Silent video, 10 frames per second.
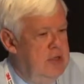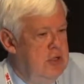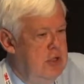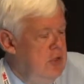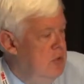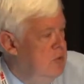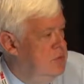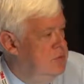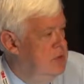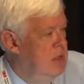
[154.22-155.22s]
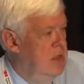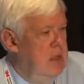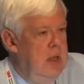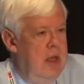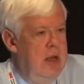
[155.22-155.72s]
to use
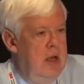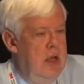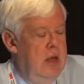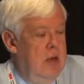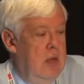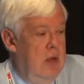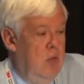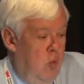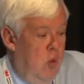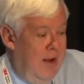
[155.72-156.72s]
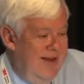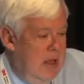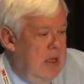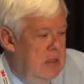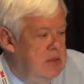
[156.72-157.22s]
and, and, and what
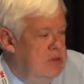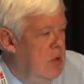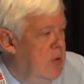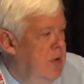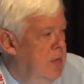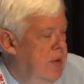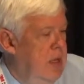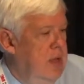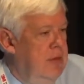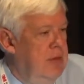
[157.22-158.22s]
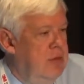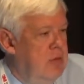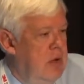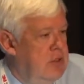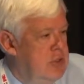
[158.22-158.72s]
is going to be the
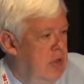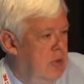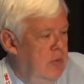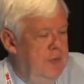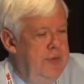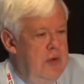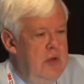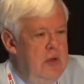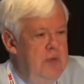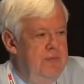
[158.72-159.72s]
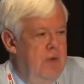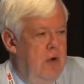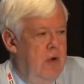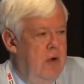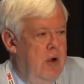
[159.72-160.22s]
threshold
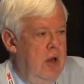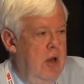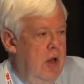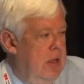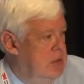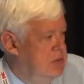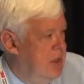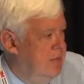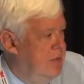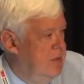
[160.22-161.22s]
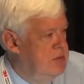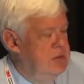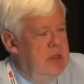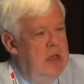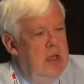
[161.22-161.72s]
for uh,
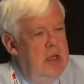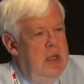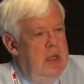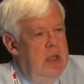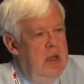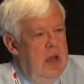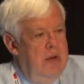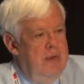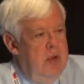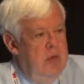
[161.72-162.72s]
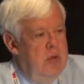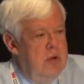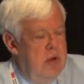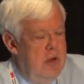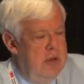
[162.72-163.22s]
acceptance. Uh, I think we
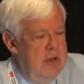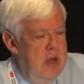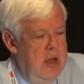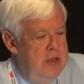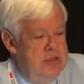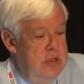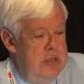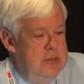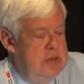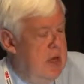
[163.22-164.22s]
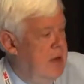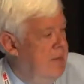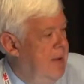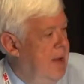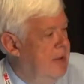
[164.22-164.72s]
would all acknowledge it is not
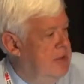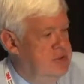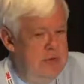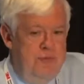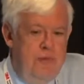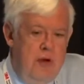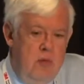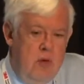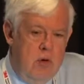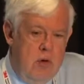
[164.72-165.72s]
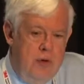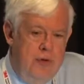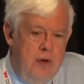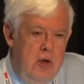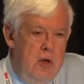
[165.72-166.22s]
a pathogen free
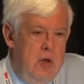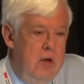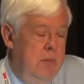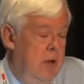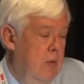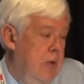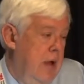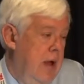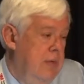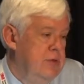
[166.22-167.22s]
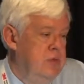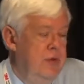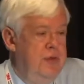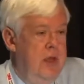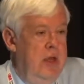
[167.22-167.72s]
world. But when I was
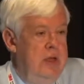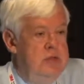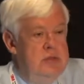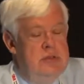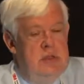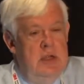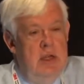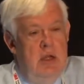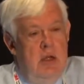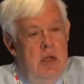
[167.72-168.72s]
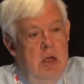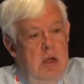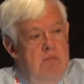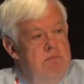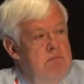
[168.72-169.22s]
with the agency,
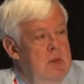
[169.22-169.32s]
um,